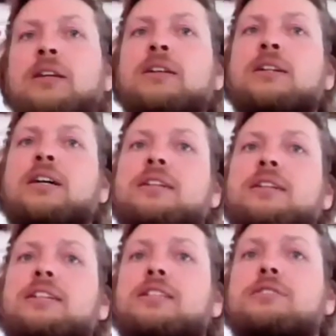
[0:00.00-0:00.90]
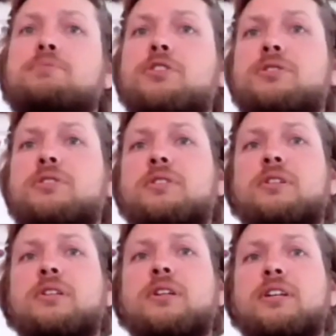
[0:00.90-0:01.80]
And each person
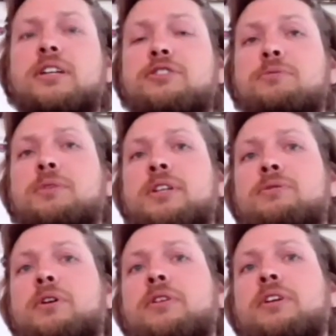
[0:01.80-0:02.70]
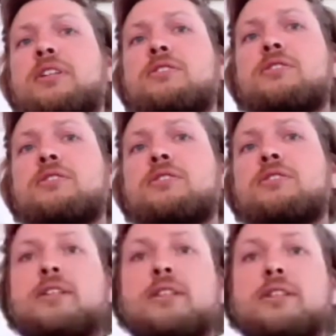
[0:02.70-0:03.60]
should be running its
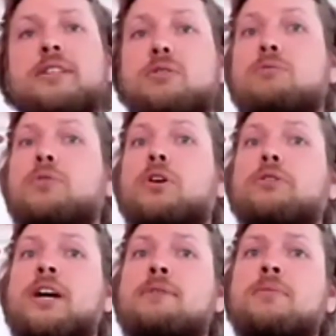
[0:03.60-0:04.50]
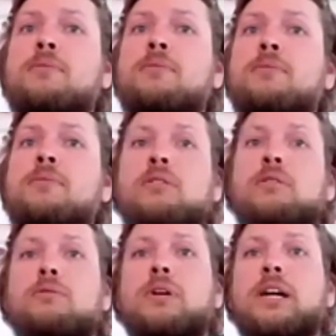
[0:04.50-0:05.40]
own program,
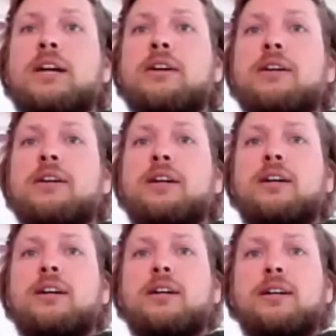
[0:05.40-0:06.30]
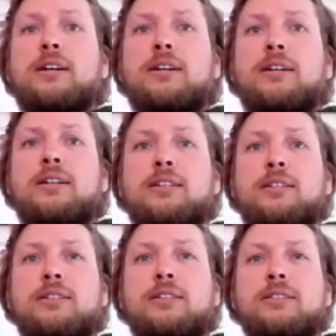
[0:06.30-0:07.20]
where
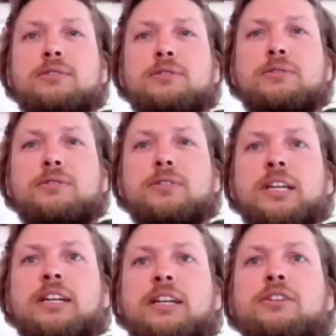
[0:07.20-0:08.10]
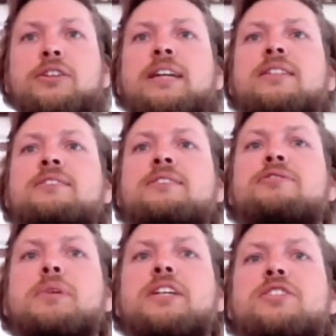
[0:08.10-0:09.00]
they can connect the
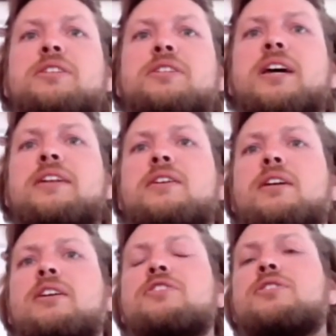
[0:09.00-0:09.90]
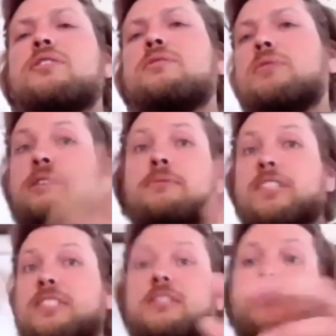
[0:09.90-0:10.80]
information and knowledge in a way that
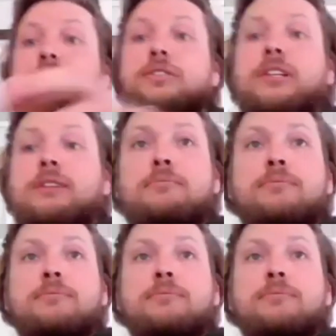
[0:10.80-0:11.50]
makes sense for them.